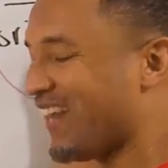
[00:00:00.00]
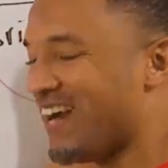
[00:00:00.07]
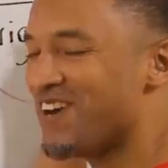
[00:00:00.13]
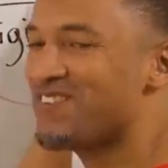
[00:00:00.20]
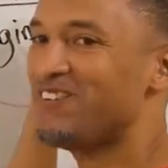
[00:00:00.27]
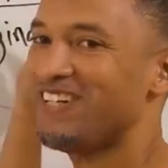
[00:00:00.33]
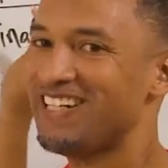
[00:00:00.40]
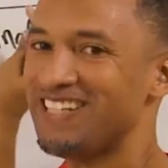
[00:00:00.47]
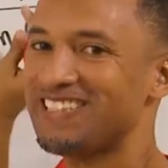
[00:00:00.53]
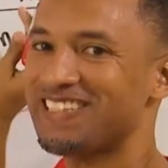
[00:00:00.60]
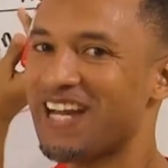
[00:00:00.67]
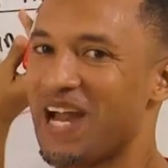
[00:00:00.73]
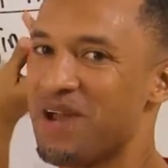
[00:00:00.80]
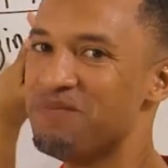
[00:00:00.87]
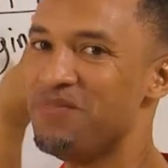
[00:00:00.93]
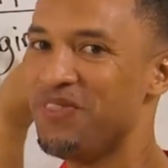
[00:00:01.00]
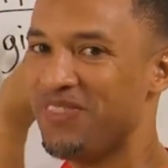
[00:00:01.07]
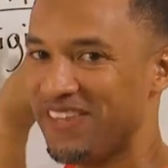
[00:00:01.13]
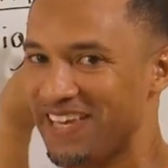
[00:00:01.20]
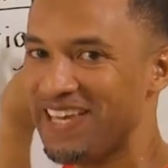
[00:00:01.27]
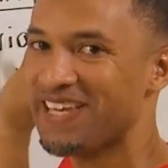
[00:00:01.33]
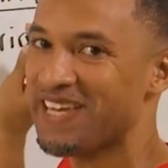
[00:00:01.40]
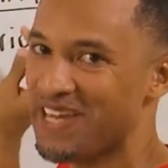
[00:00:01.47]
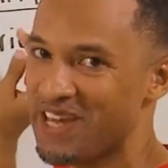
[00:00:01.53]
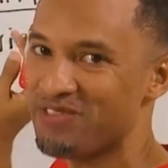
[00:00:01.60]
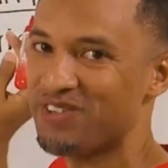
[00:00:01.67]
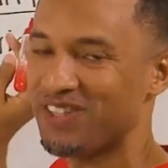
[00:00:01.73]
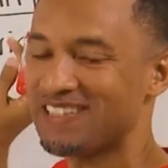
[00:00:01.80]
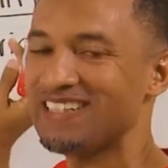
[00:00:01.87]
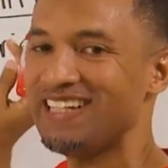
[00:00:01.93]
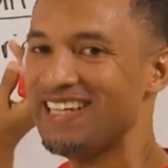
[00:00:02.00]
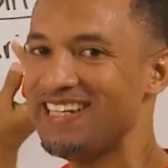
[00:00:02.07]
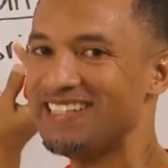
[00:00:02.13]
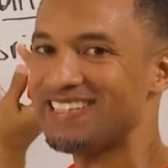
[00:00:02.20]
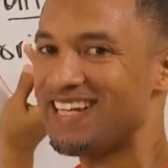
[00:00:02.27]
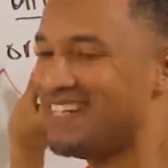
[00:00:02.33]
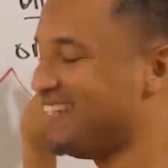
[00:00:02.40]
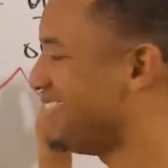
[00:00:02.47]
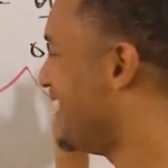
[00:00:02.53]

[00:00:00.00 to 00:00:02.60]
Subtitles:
thankfully this time they gave us, ladies and